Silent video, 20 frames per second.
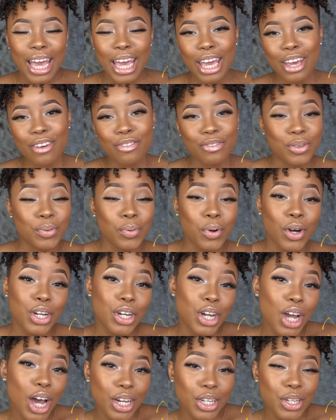If you are
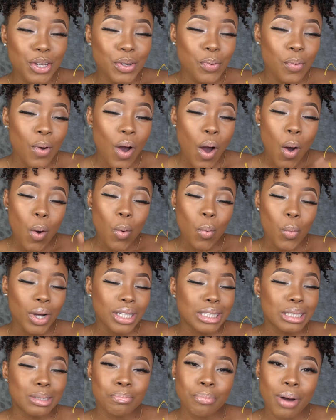not new,
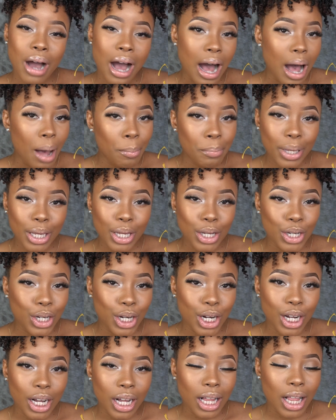what's popping,
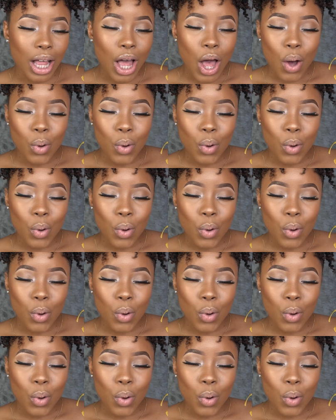girl?